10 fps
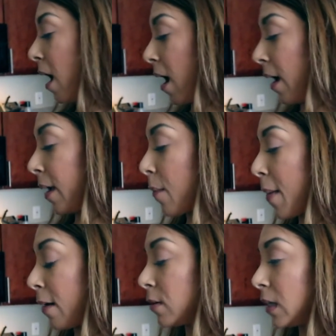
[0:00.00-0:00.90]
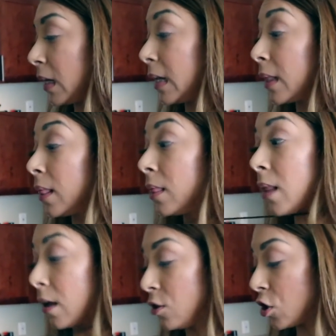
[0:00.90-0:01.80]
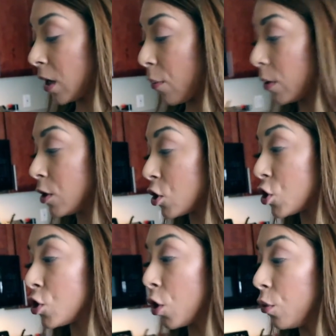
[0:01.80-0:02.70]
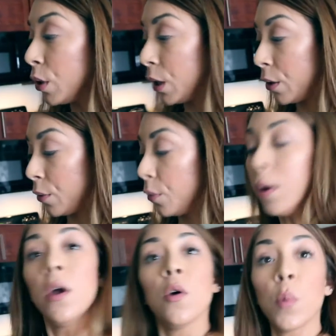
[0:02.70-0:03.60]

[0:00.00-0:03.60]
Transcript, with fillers: I am about to eat lunch and I wanted to show you